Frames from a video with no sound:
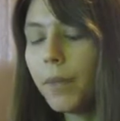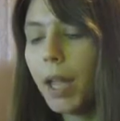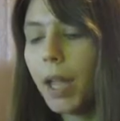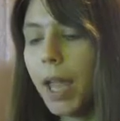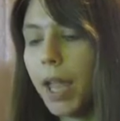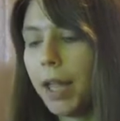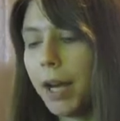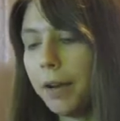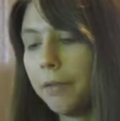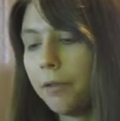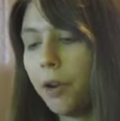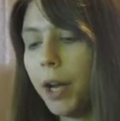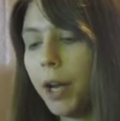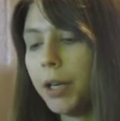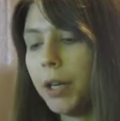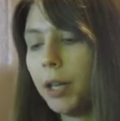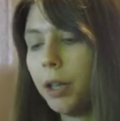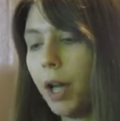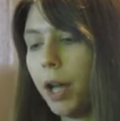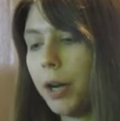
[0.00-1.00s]
and I've gotten
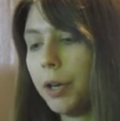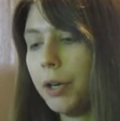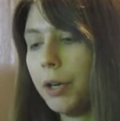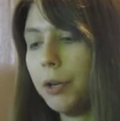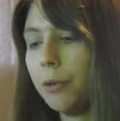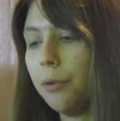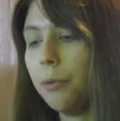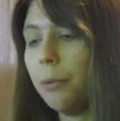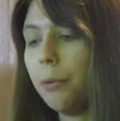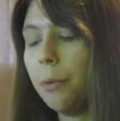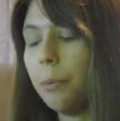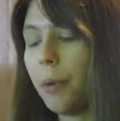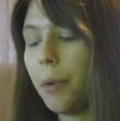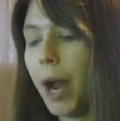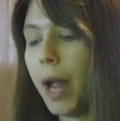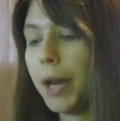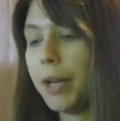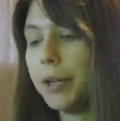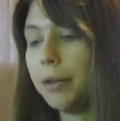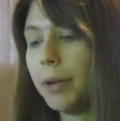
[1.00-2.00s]
a lot of new,
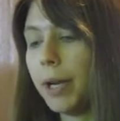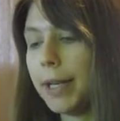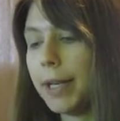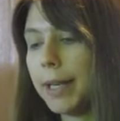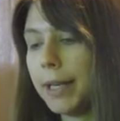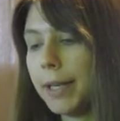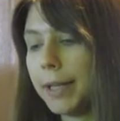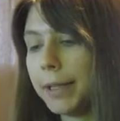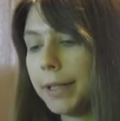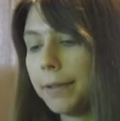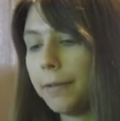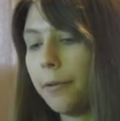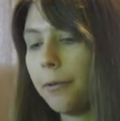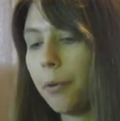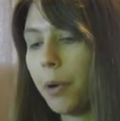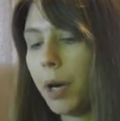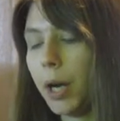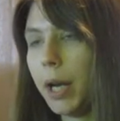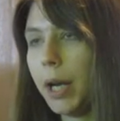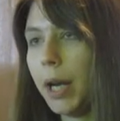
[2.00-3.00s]
brand new ideas
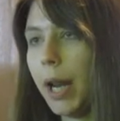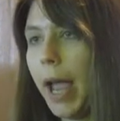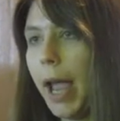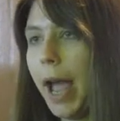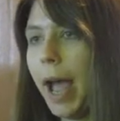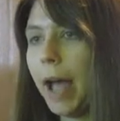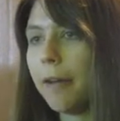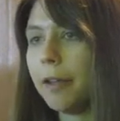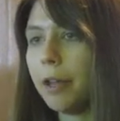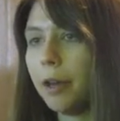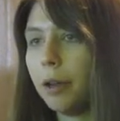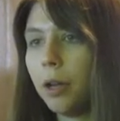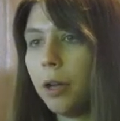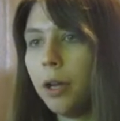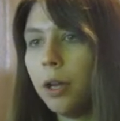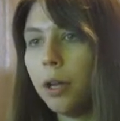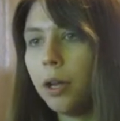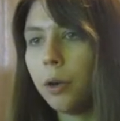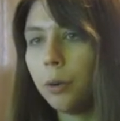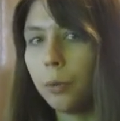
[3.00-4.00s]
for it, having
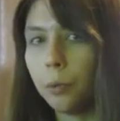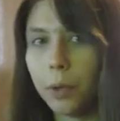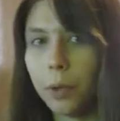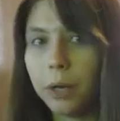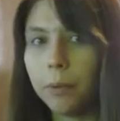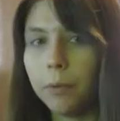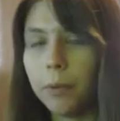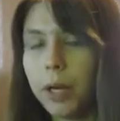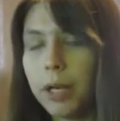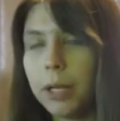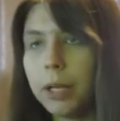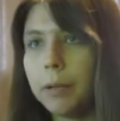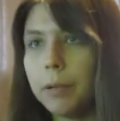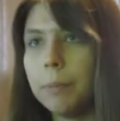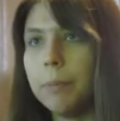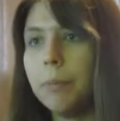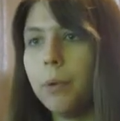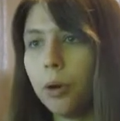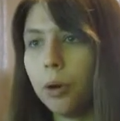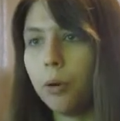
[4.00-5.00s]
rewritten
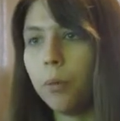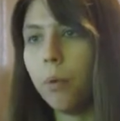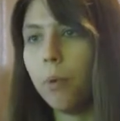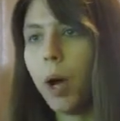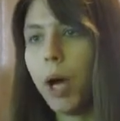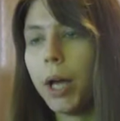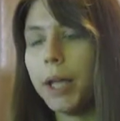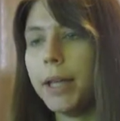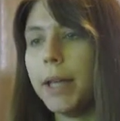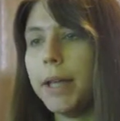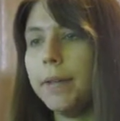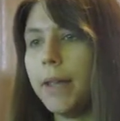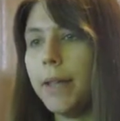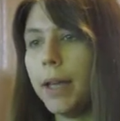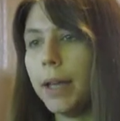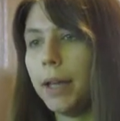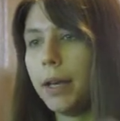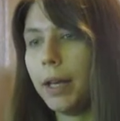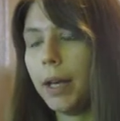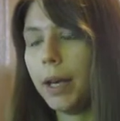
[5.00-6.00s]
book one and
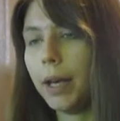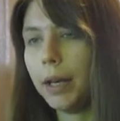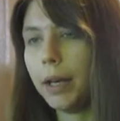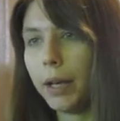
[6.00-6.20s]
then